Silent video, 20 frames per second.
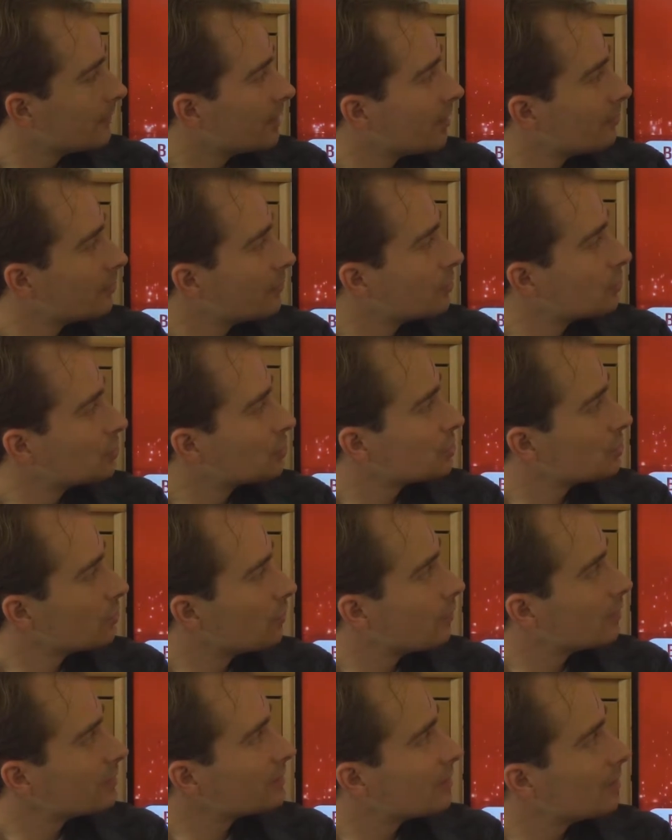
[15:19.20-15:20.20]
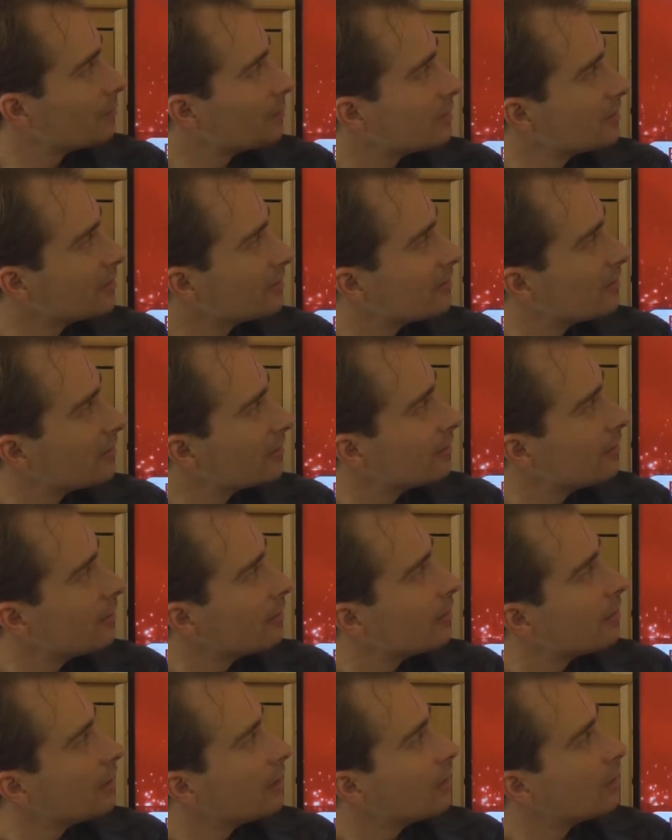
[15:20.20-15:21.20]
I'm not sure what's happening then.
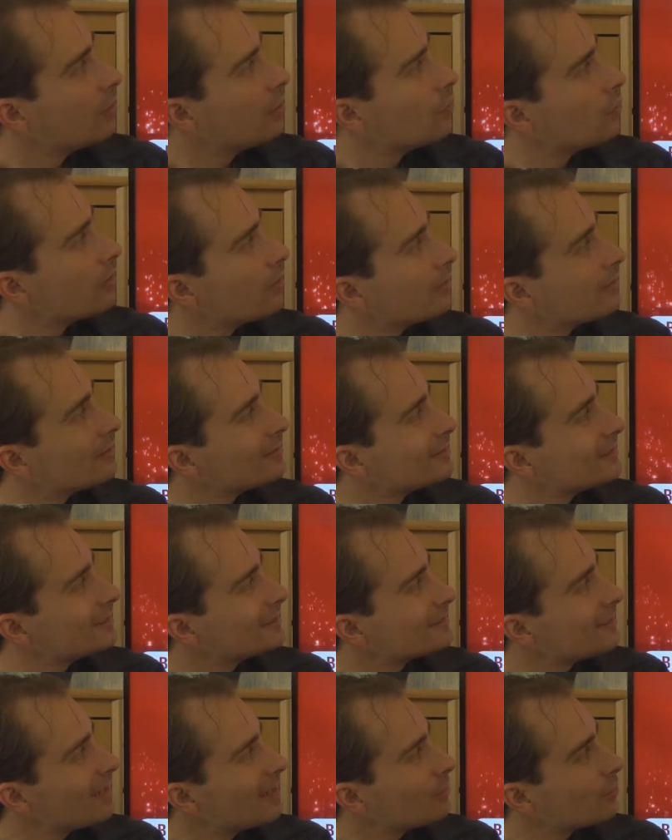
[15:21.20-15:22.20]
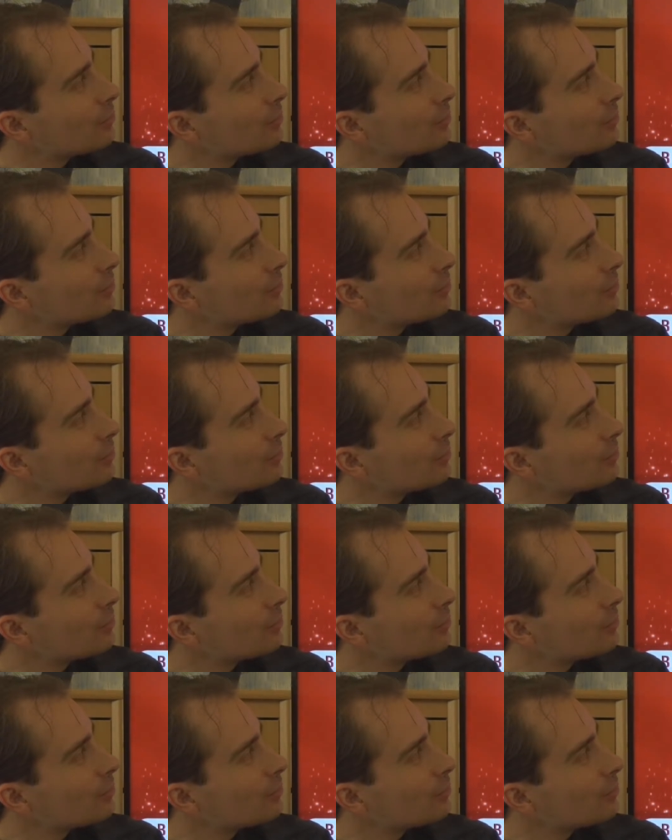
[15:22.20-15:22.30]
Oh, this time